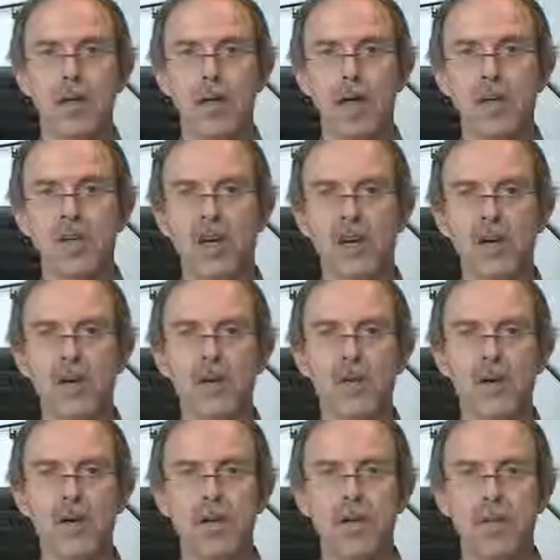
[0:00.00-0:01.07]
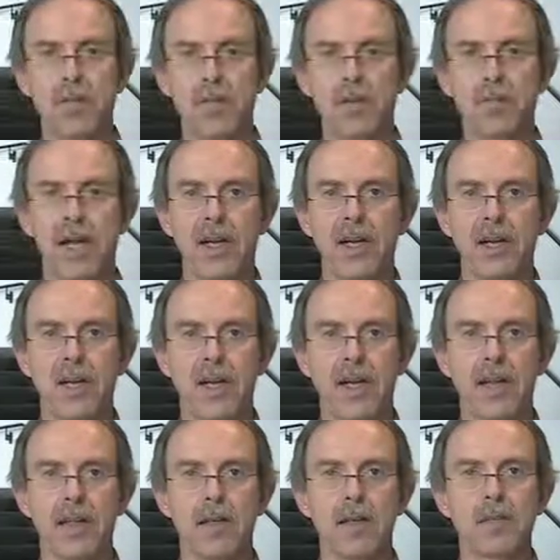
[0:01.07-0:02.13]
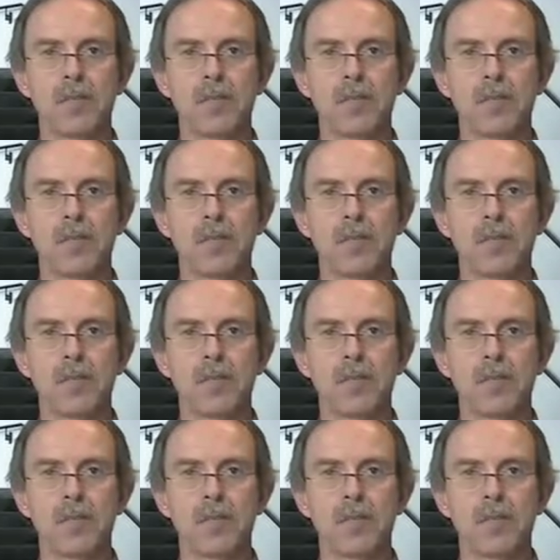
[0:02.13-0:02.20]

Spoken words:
I'm John Giever, MedPage Today.